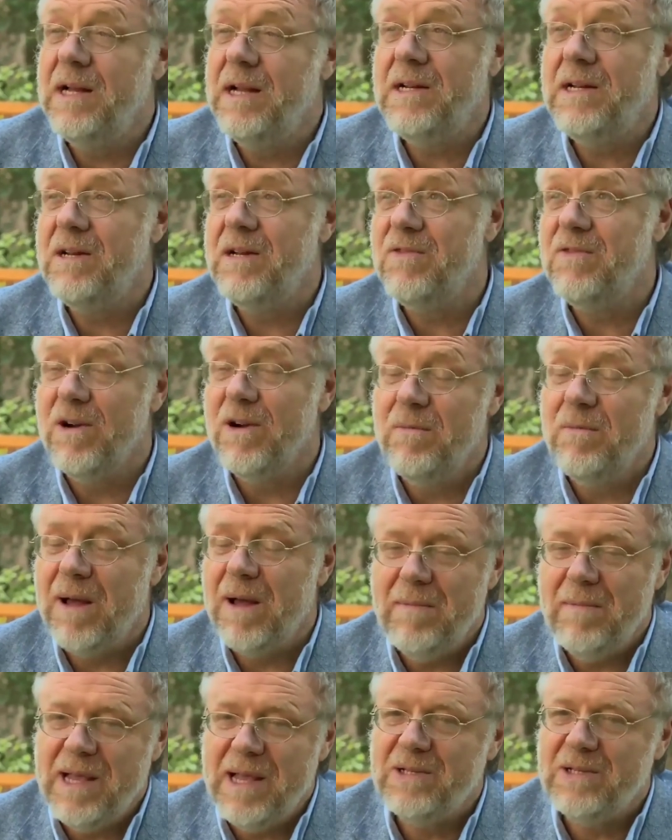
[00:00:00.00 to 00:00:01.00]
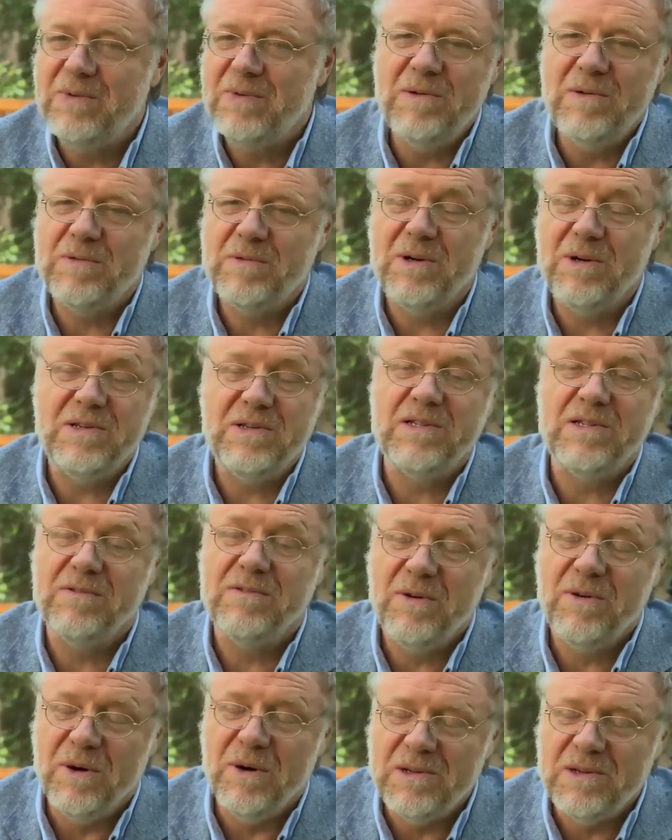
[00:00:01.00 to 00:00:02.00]
unconfirmed by mainstream
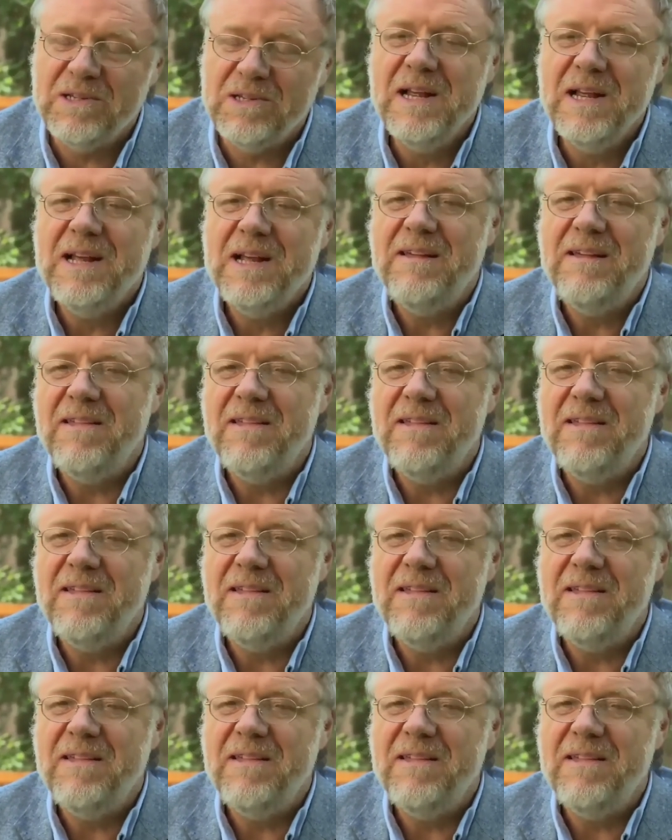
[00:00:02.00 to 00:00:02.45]
sources, of course,